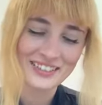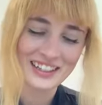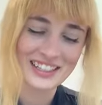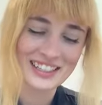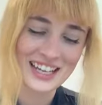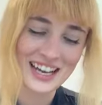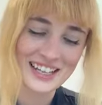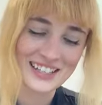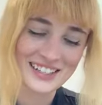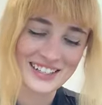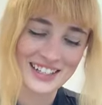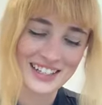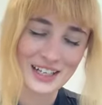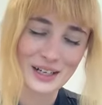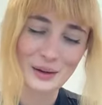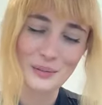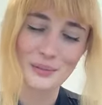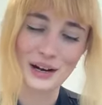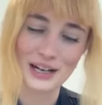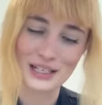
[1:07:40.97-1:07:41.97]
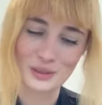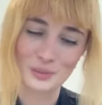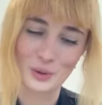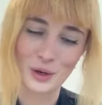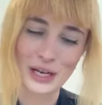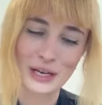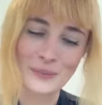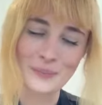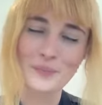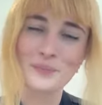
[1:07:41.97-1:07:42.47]
fantastic price
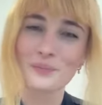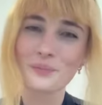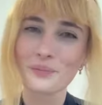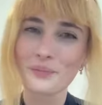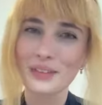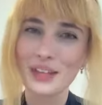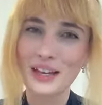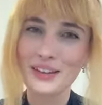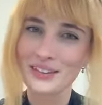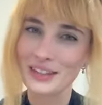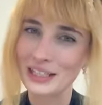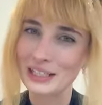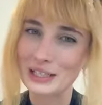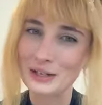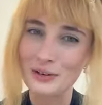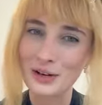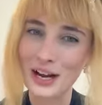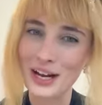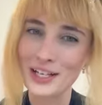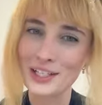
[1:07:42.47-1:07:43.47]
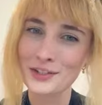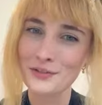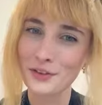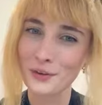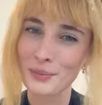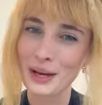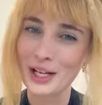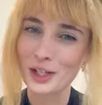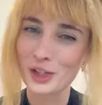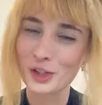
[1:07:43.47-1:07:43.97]
point. Thank you guys
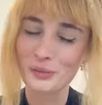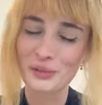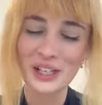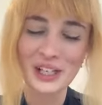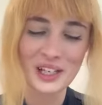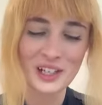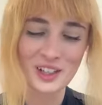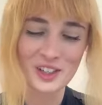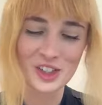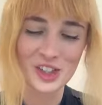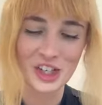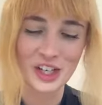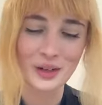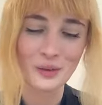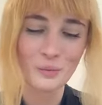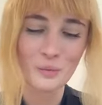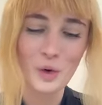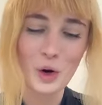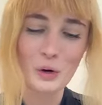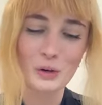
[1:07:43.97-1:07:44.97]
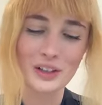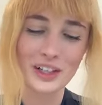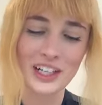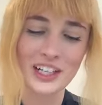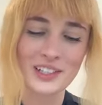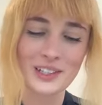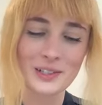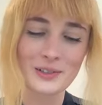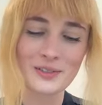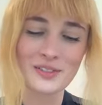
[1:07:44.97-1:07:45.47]
for matching my energy. We're
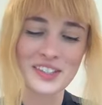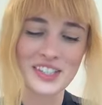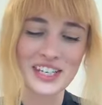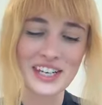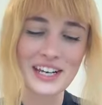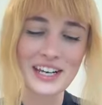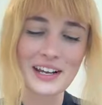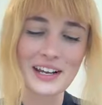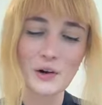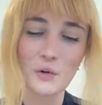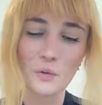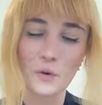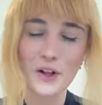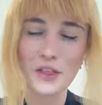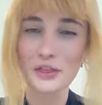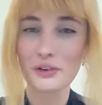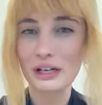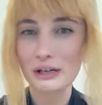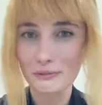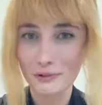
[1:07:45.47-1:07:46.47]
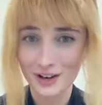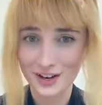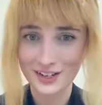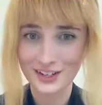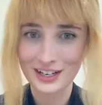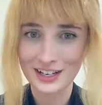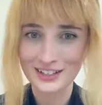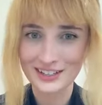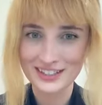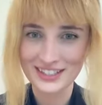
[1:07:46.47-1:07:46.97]
gonna do
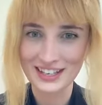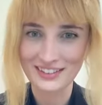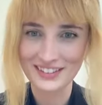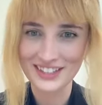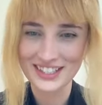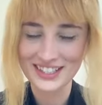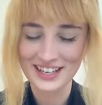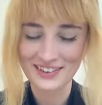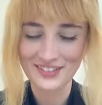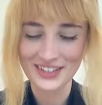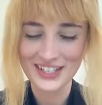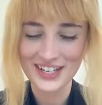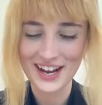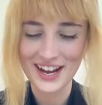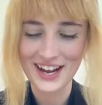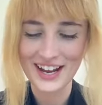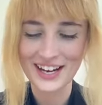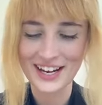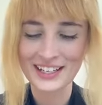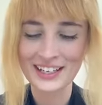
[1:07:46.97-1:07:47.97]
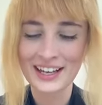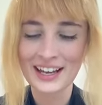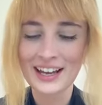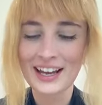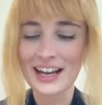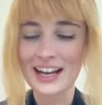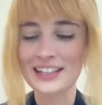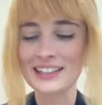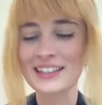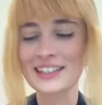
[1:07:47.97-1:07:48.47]
Z131779,
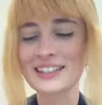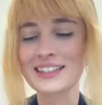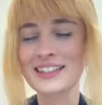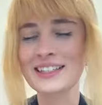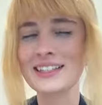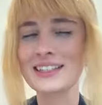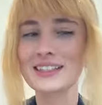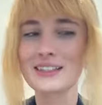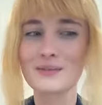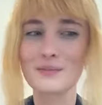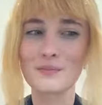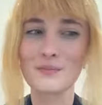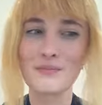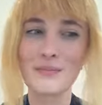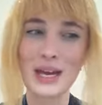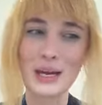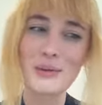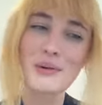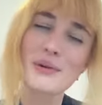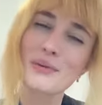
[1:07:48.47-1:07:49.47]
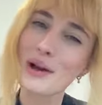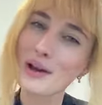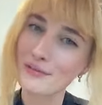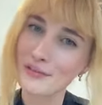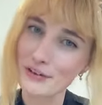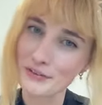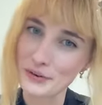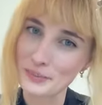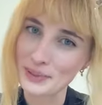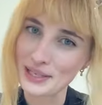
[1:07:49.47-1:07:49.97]
and this is maybe my
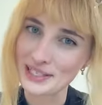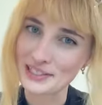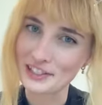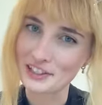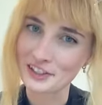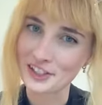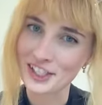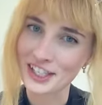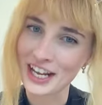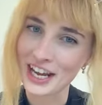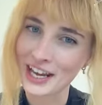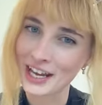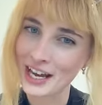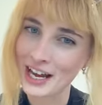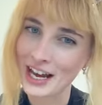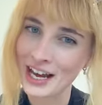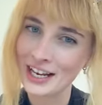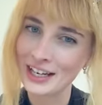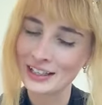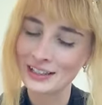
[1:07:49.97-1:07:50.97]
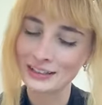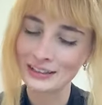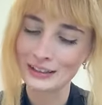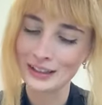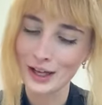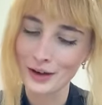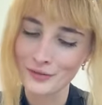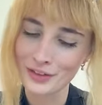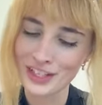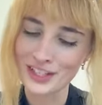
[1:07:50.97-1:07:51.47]
favorite piece here today. I
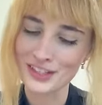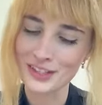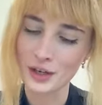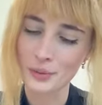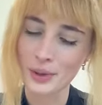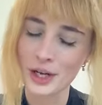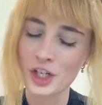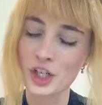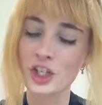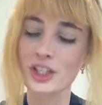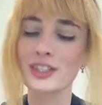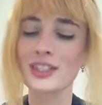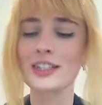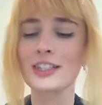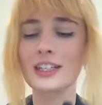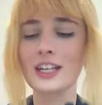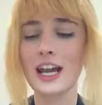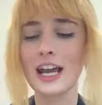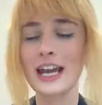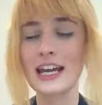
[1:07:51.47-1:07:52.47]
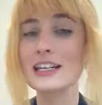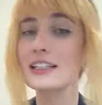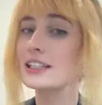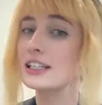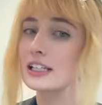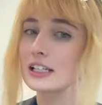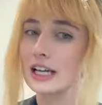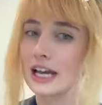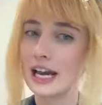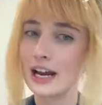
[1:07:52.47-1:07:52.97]
love this so much. This is an
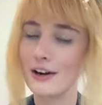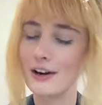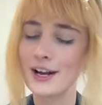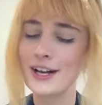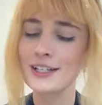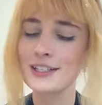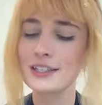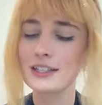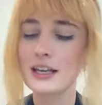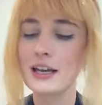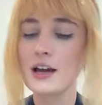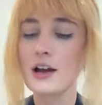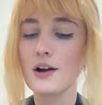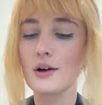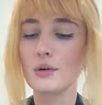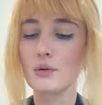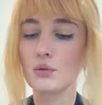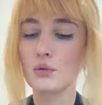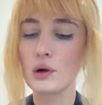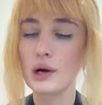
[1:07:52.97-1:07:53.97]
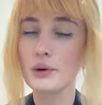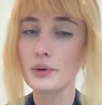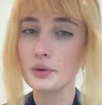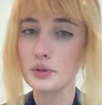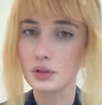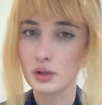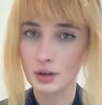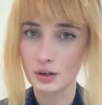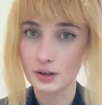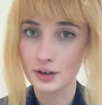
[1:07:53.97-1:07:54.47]
18 karat
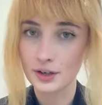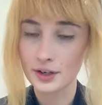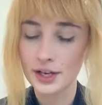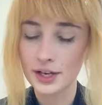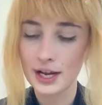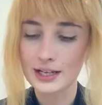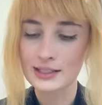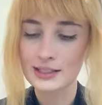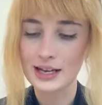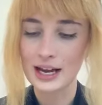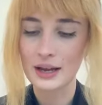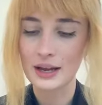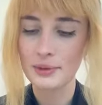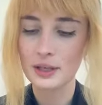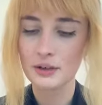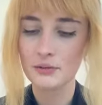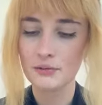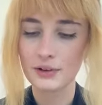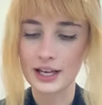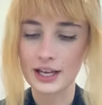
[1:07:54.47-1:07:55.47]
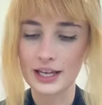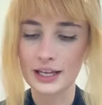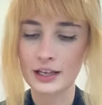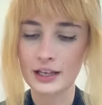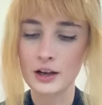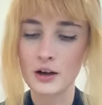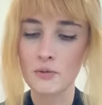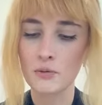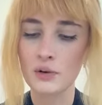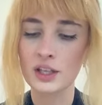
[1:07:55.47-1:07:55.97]
rose gold diamond
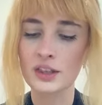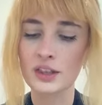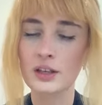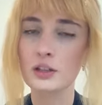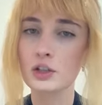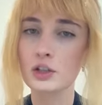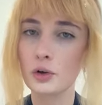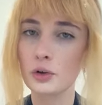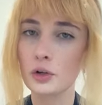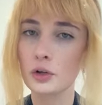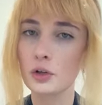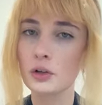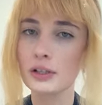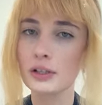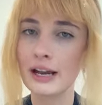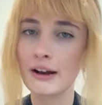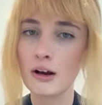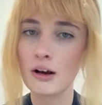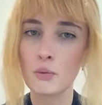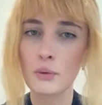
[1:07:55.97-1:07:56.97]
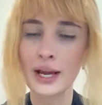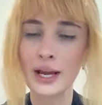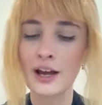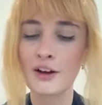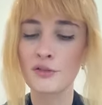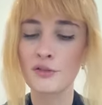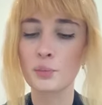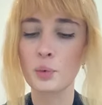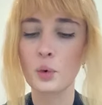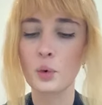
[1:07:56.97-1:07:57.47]
ring with total carat weight
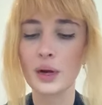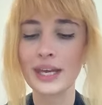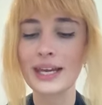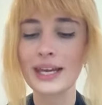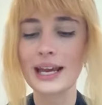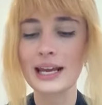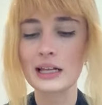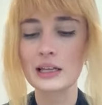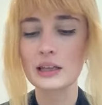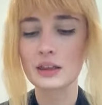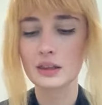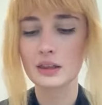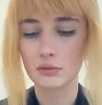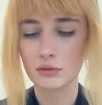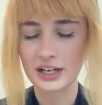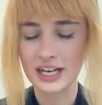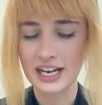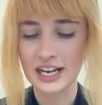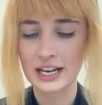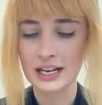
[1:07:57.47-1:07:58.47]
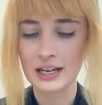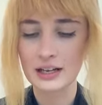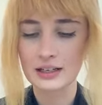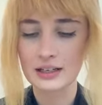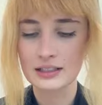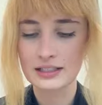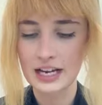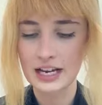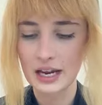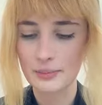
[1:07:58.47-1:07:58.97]
of 0.83
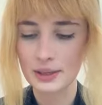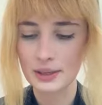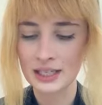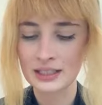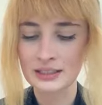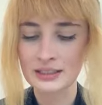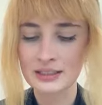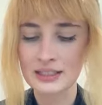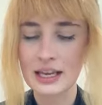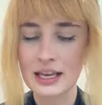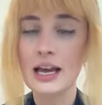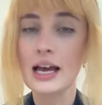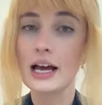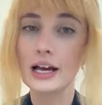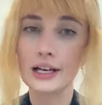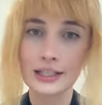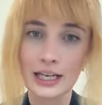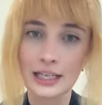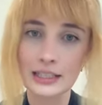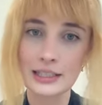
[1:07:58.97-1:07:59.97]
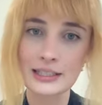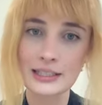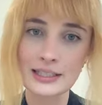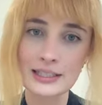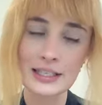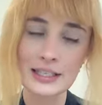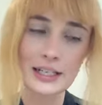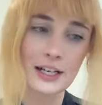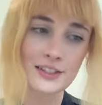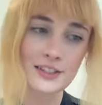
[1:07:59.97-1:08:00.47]
diamonds. Again, this
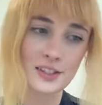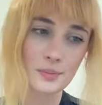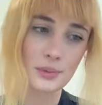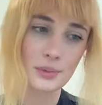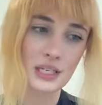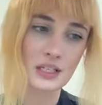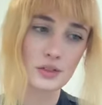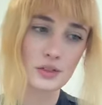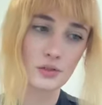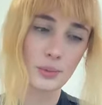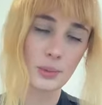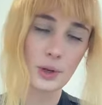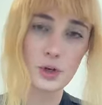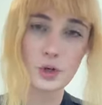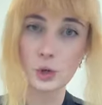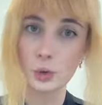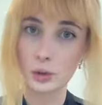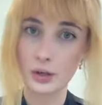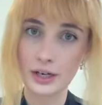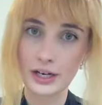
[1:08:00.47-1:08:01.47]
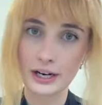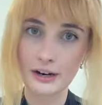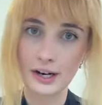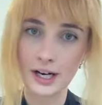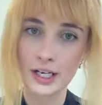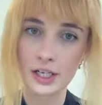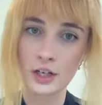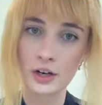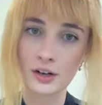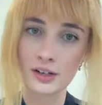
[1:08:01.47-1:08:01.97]
is a custom piece from our jeweler here
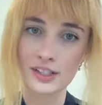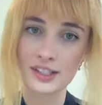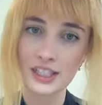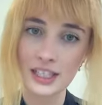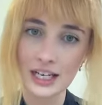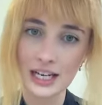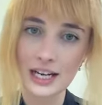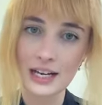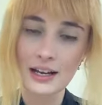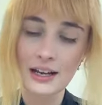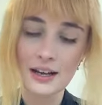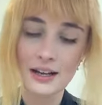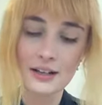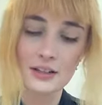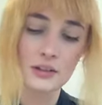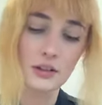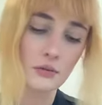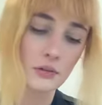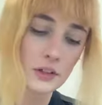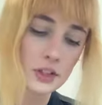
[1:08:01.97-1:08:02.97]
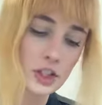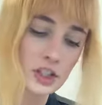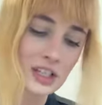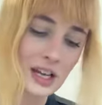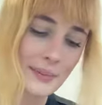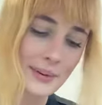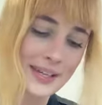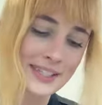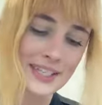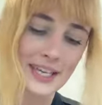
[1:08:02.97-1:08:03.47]
in New York City, so it will just
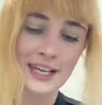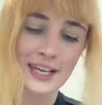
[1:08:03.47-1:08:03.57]
come as it